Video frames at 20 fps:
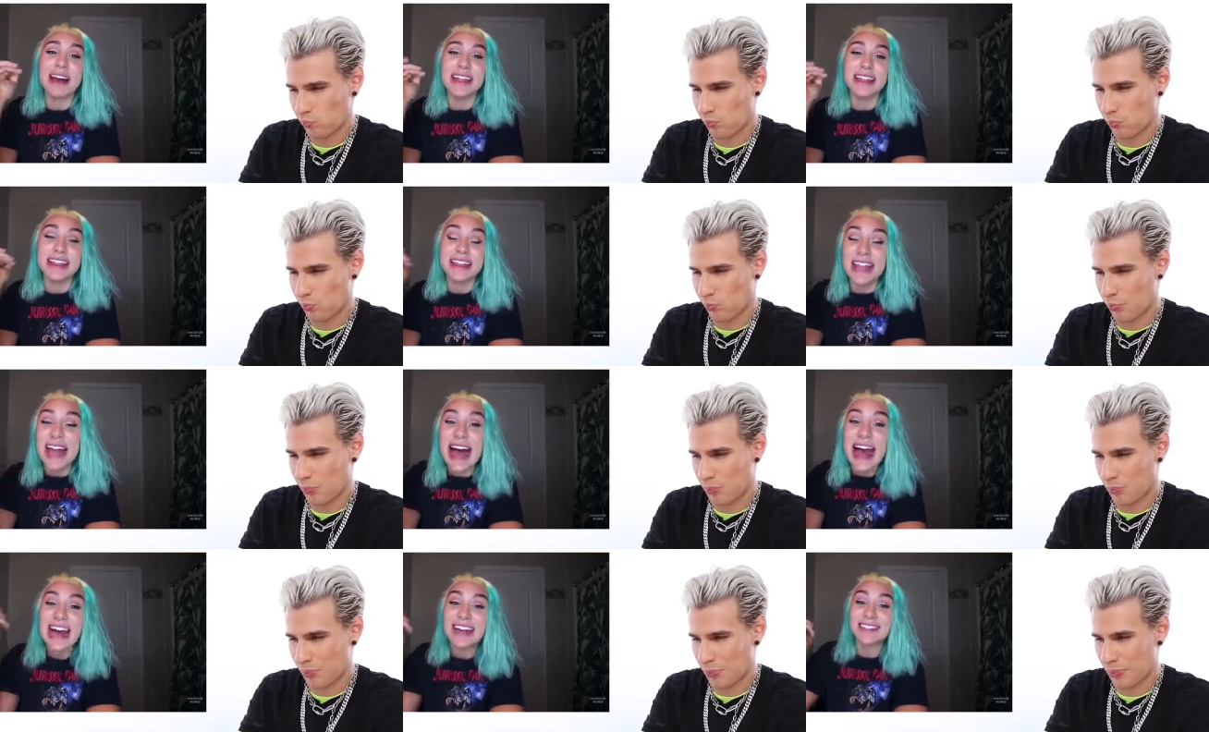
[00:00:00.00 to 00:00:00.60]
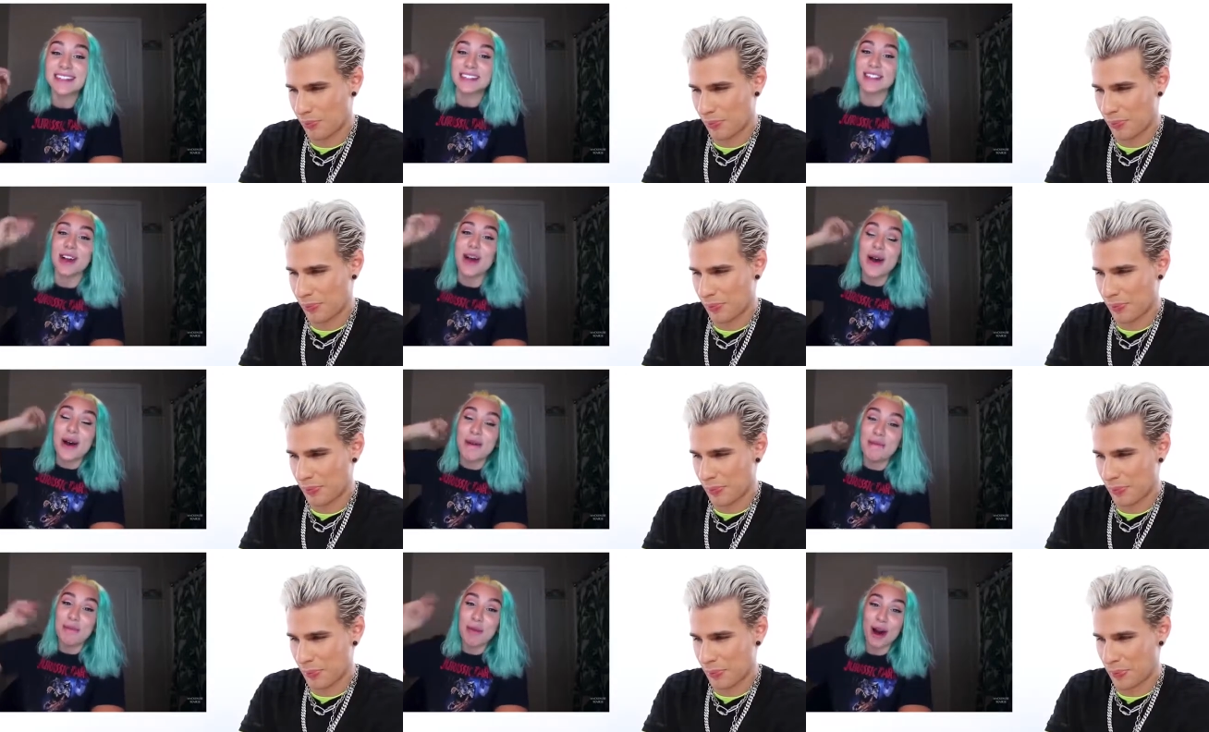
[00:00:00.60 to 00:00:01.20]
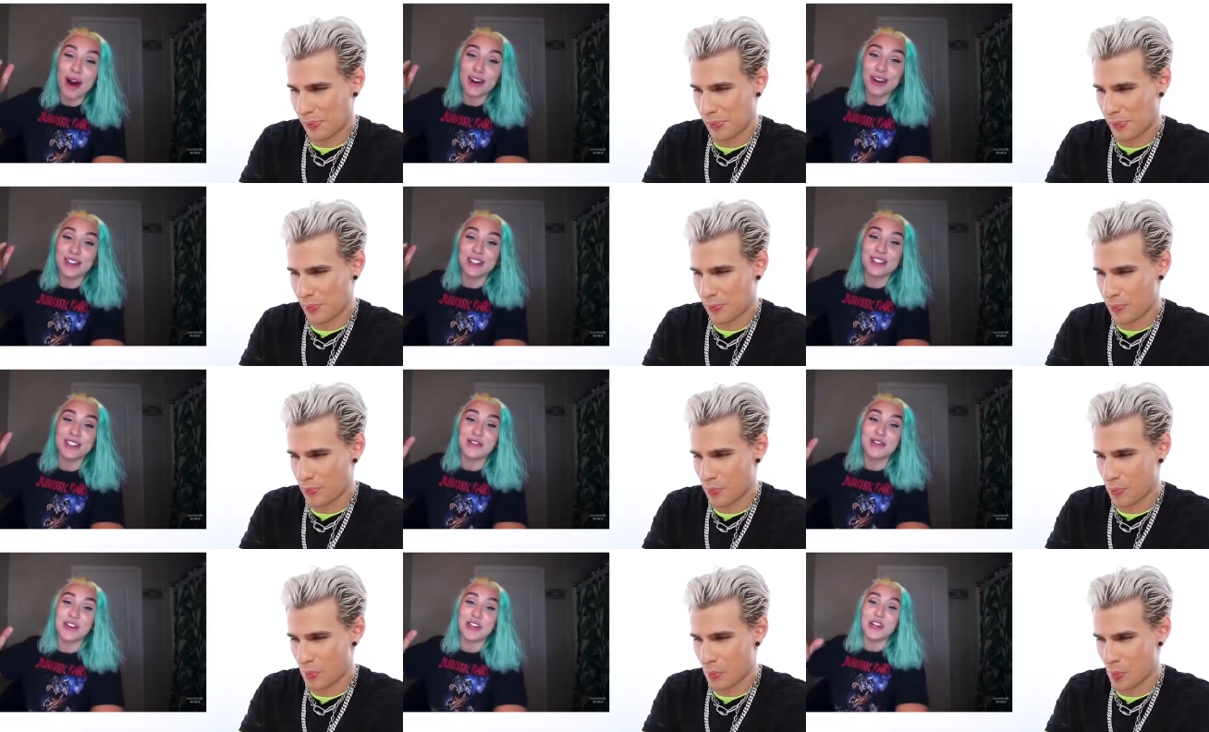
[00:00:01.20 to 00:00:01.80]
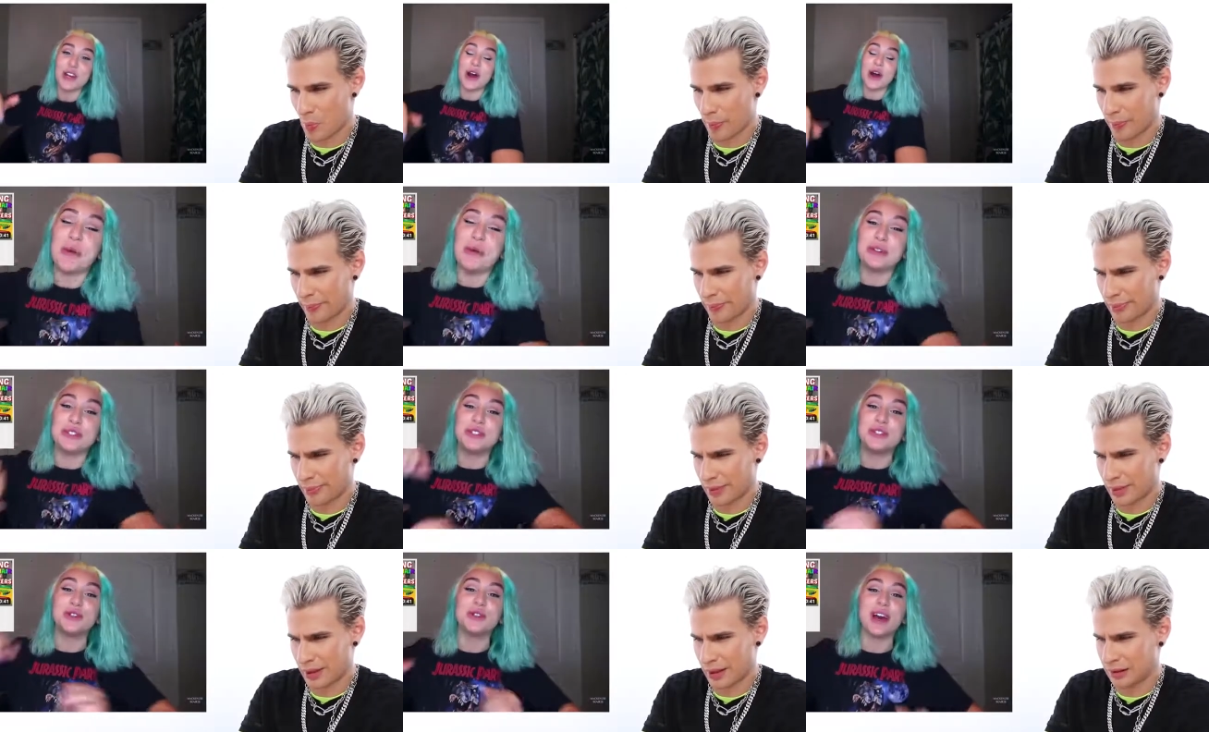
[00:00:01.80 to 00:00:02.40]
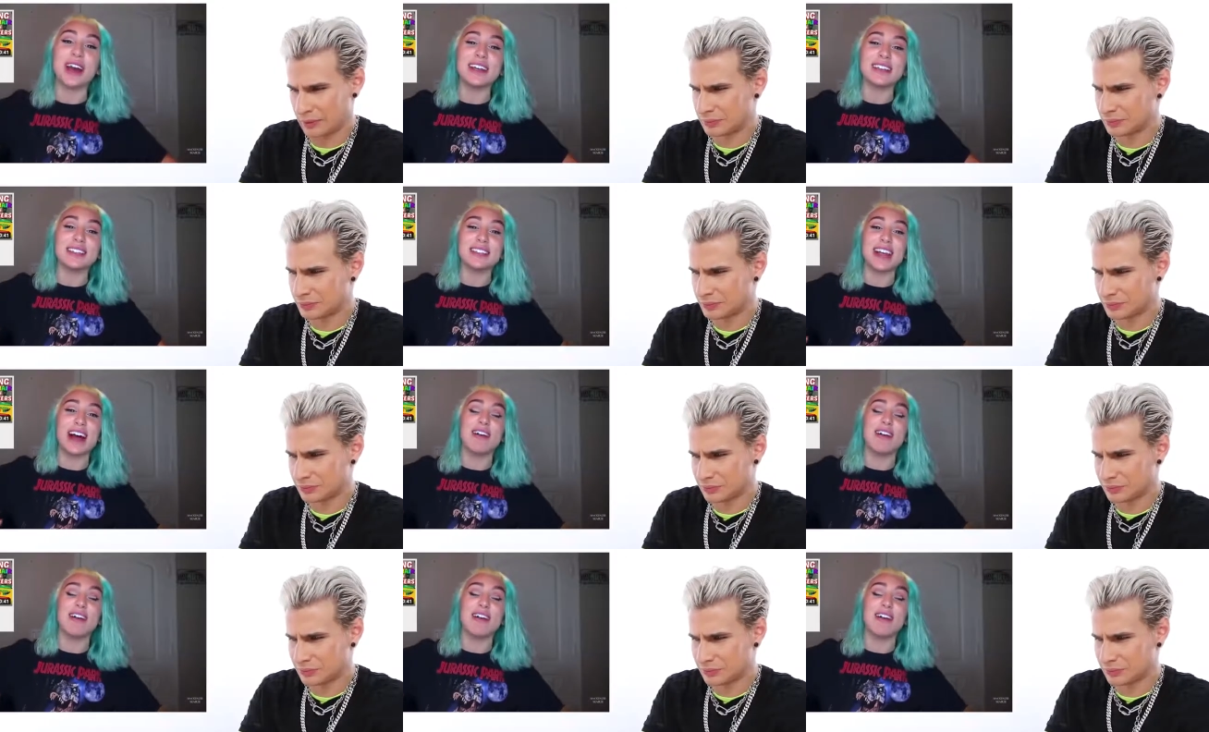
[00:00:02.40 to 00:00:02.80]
Speaker 1: my last markers video, which you guys